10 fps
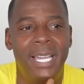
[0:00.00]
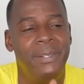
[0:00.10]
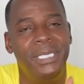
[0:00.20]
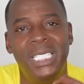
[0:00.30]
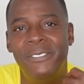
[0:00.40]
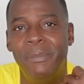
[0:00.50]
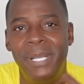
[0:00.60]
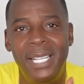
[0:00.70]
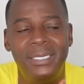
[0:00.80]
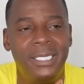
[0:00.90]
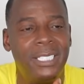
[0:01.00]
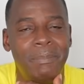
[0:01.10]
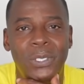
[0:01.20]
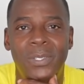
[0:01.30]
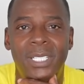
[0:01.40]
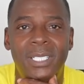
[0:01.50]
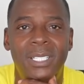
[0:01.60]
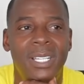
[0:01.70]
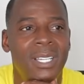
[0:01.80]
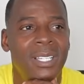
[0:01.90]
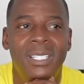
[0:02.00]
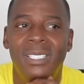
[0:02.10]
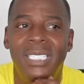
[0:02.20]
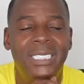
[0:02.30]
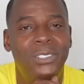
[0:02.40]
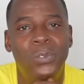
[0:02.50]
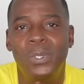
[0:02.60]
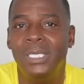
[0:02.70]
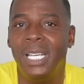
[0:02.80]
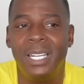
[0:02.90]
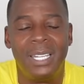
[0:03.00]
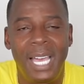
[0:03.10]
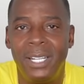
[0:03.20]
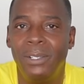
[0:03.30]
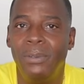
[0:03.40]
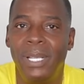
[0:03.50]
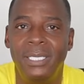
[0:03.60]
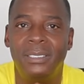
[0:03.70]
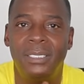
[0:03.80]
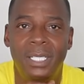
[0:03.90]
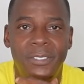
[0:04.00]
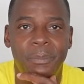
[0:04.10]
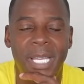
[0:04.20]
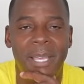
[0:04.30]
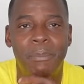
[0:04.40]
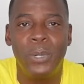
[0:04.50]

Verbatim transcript: Now he's giving back to the community He's doing a lot of great stuff, man.